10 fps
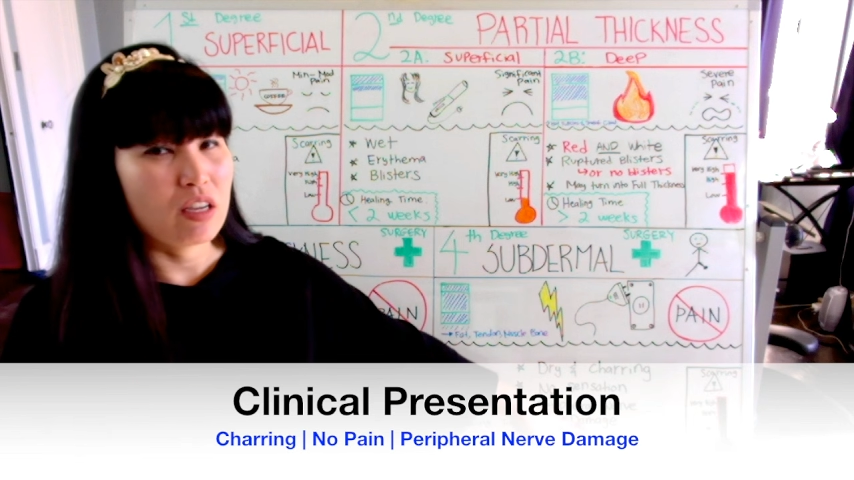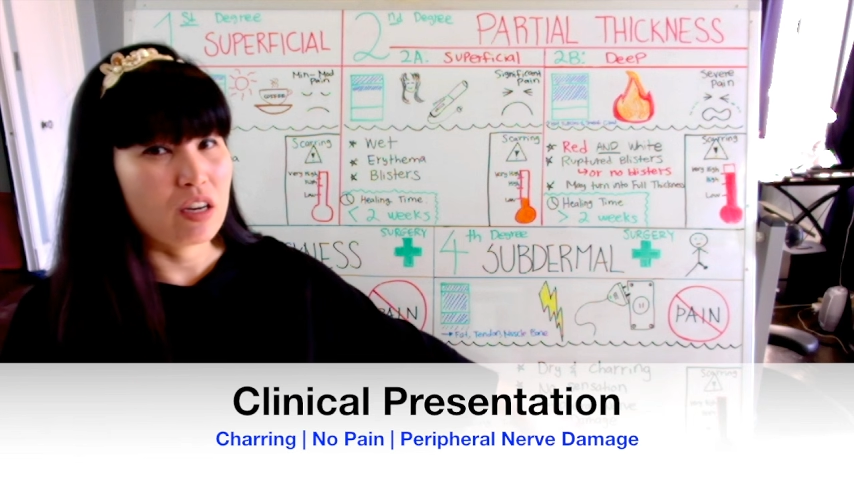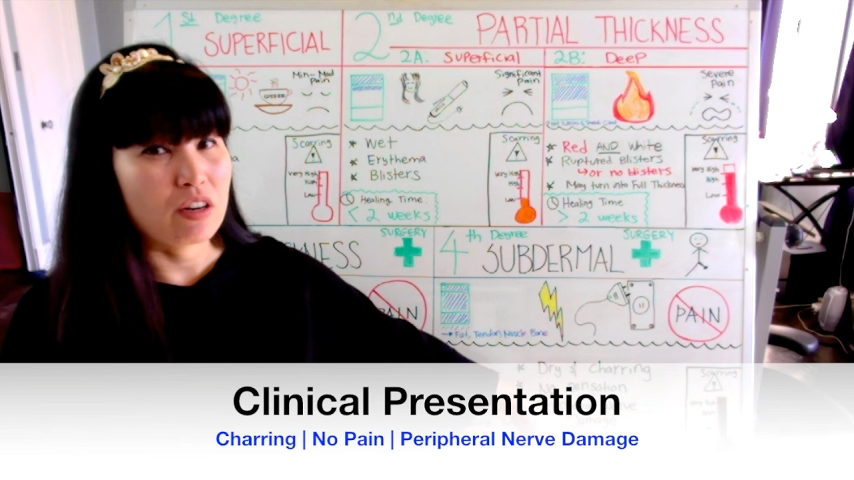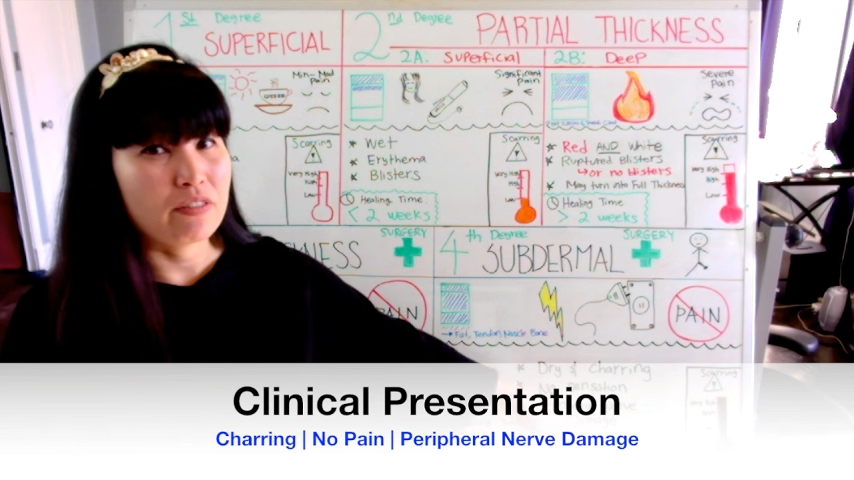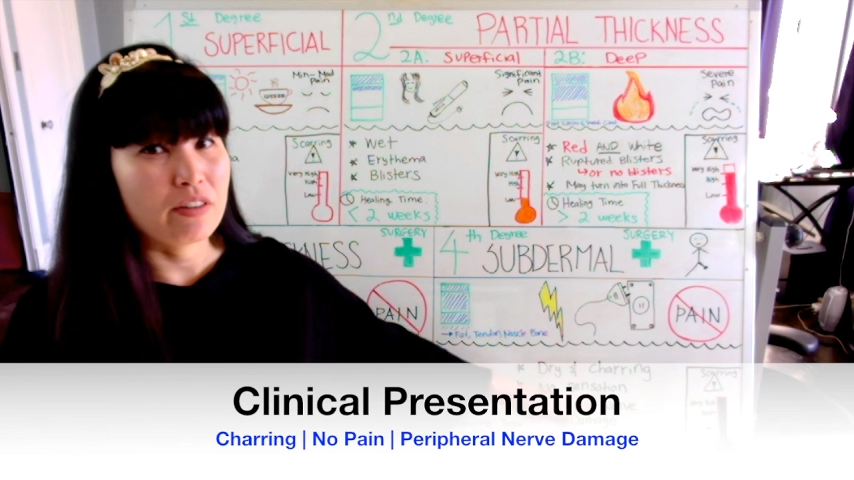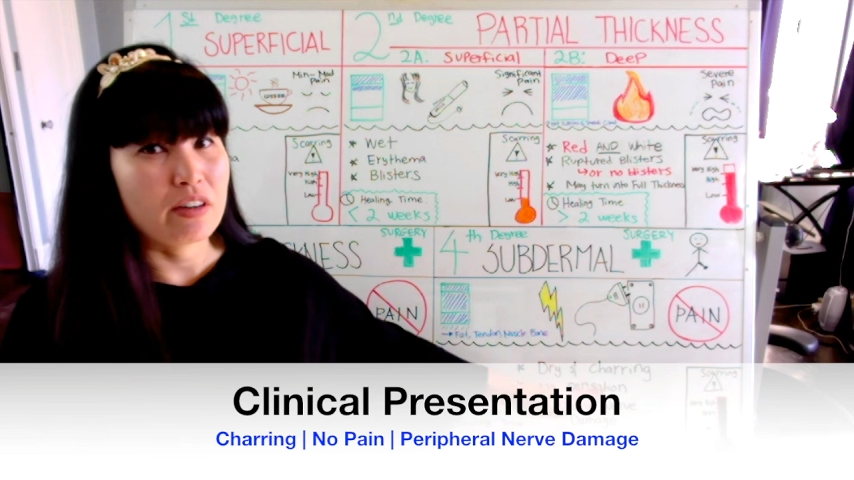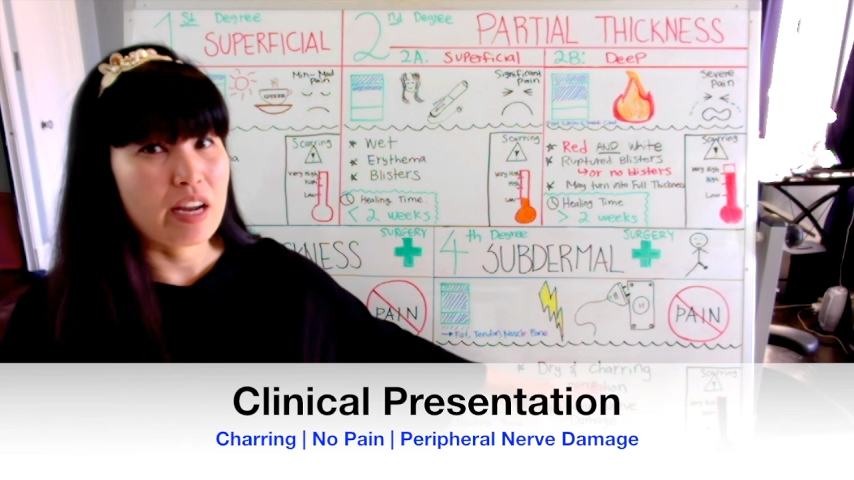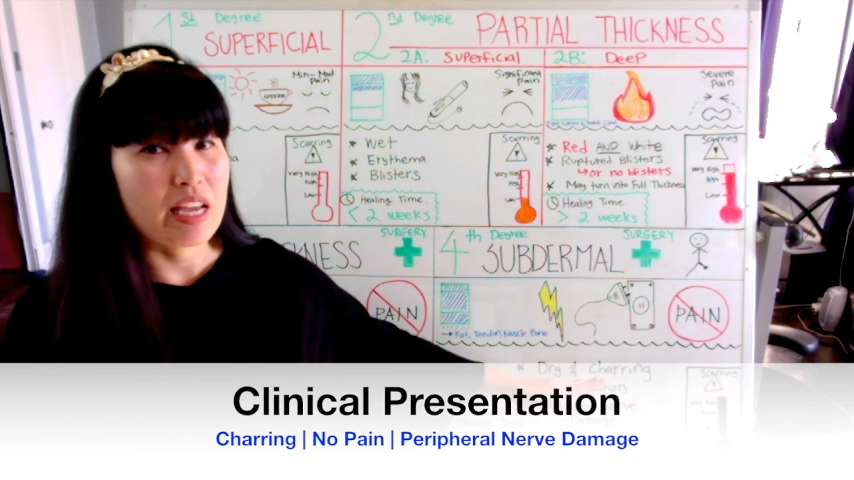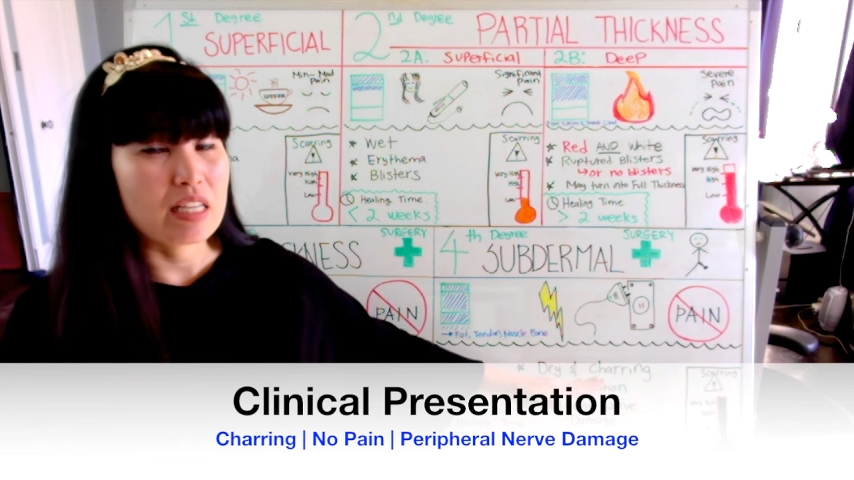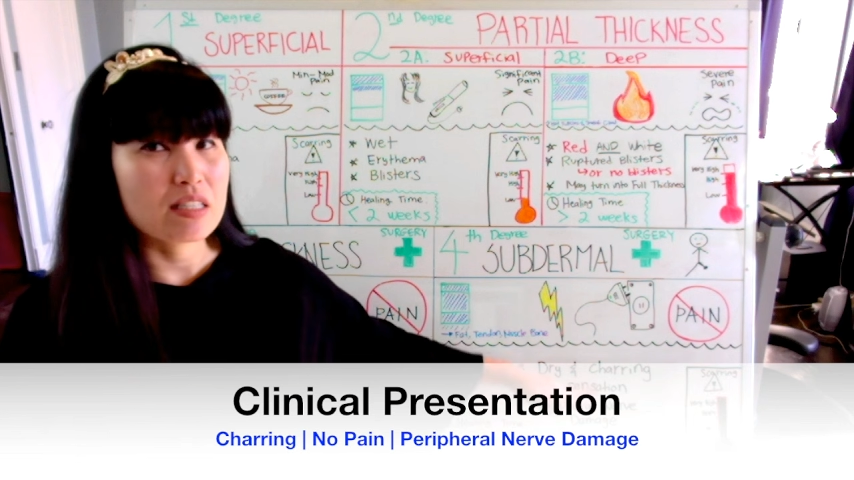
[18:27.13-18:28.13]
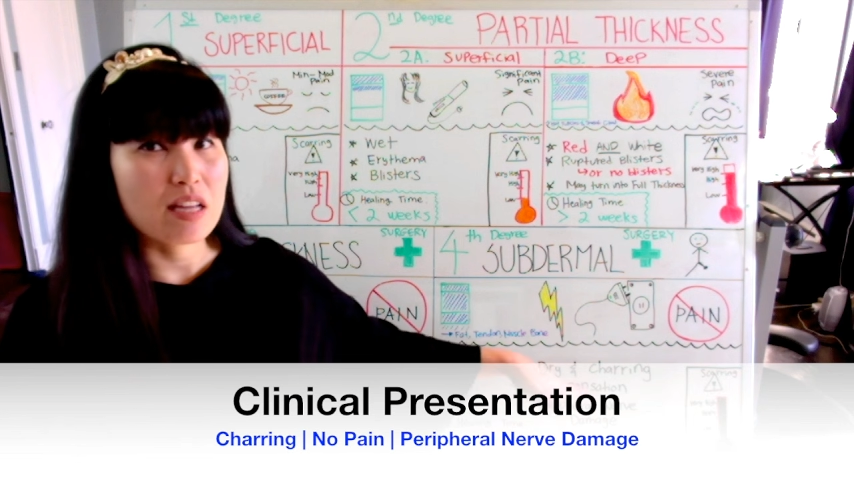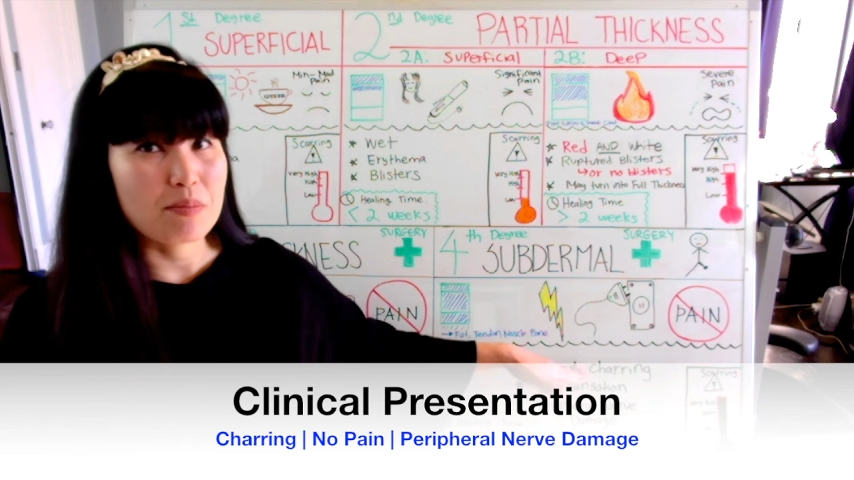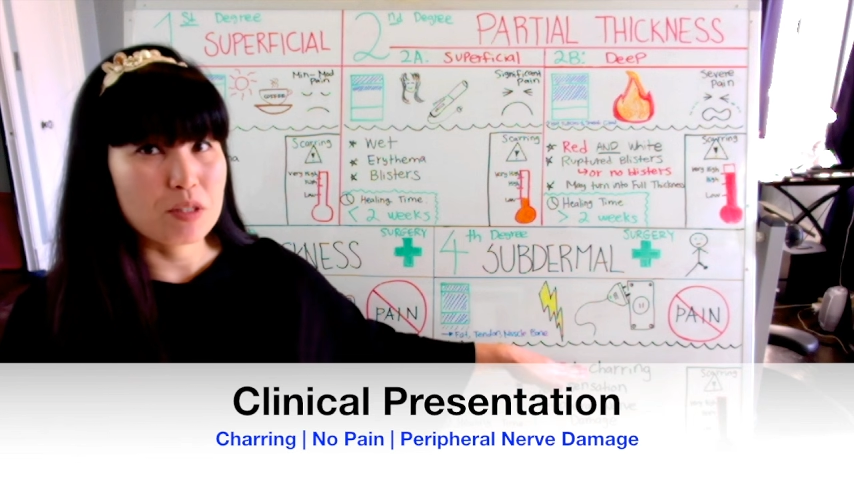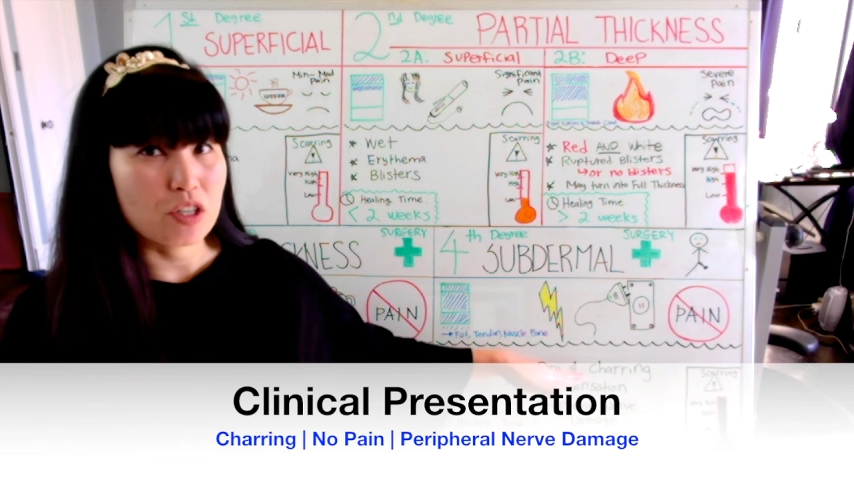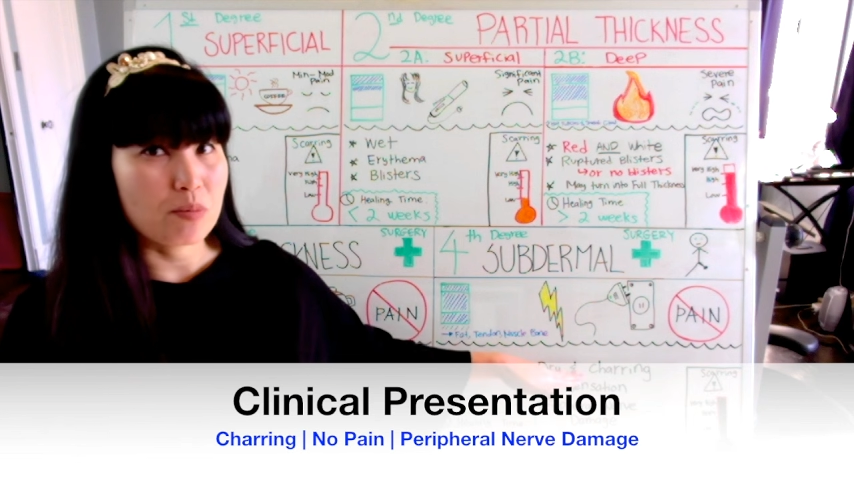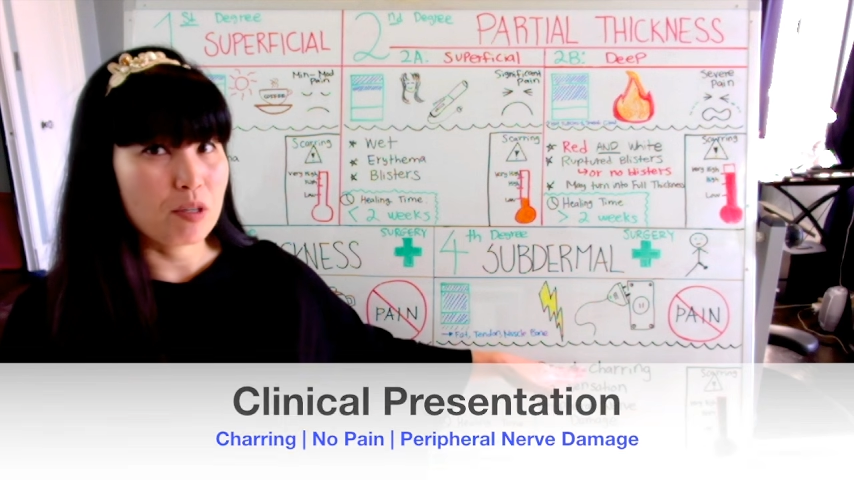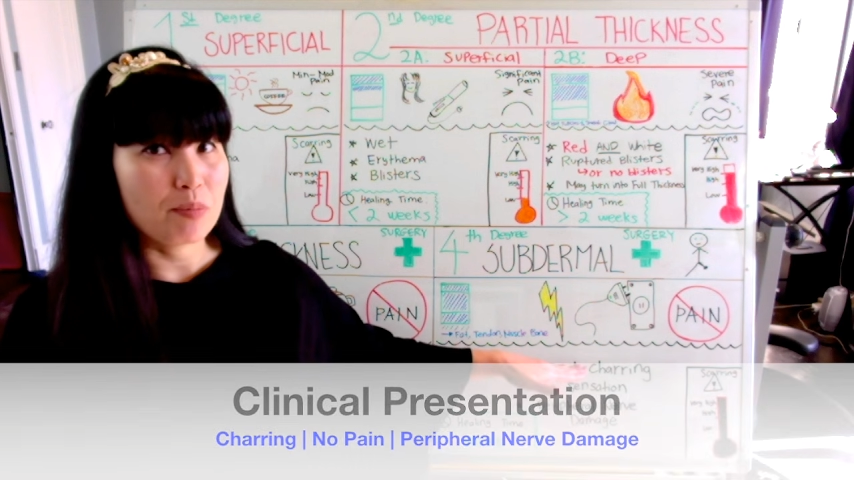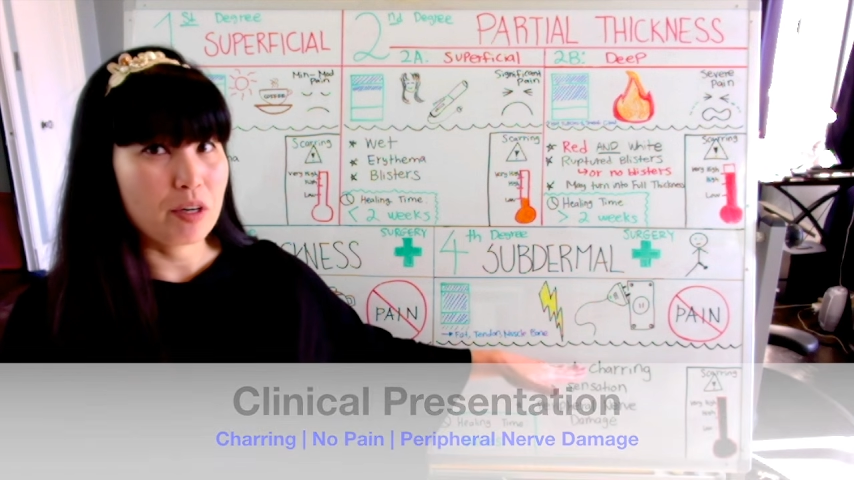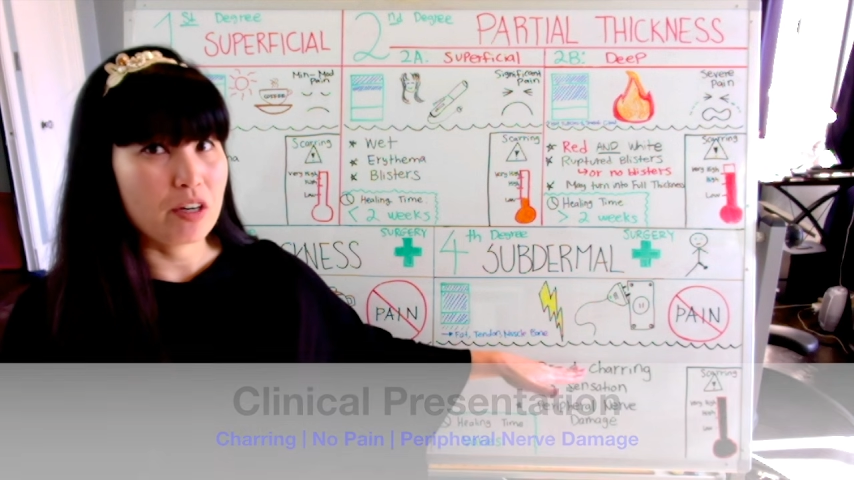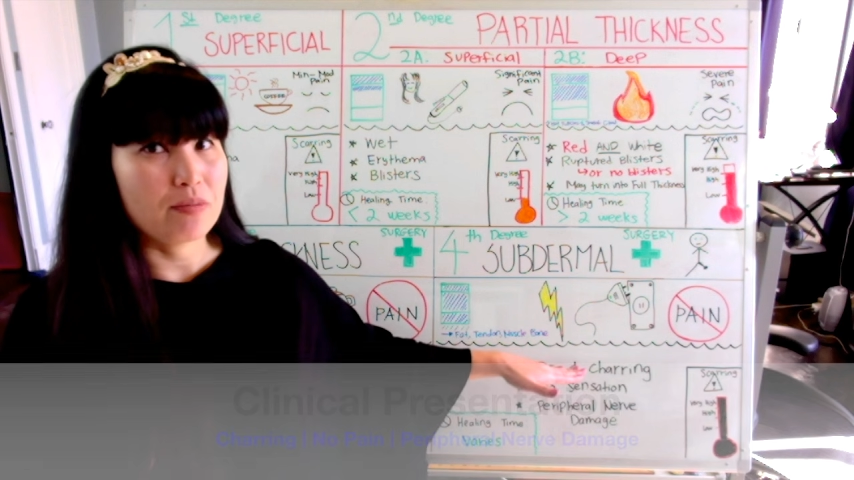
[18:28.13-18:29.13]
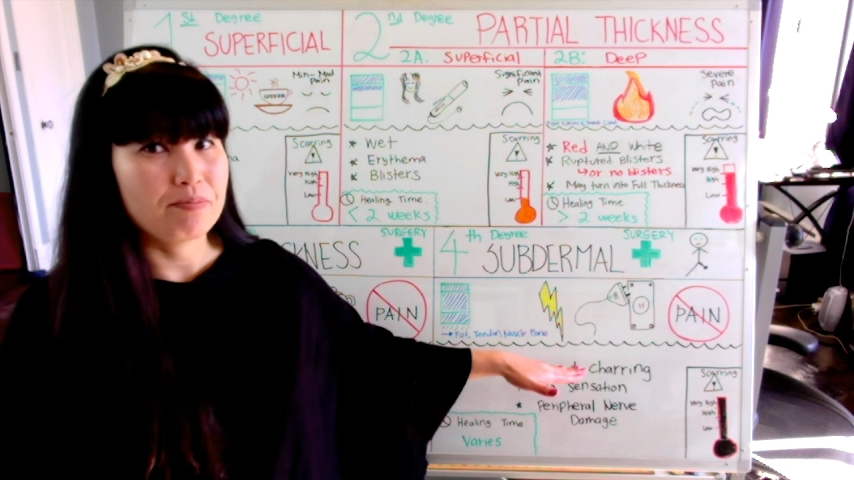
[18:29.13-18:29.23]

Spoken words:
here for a subdermal burn.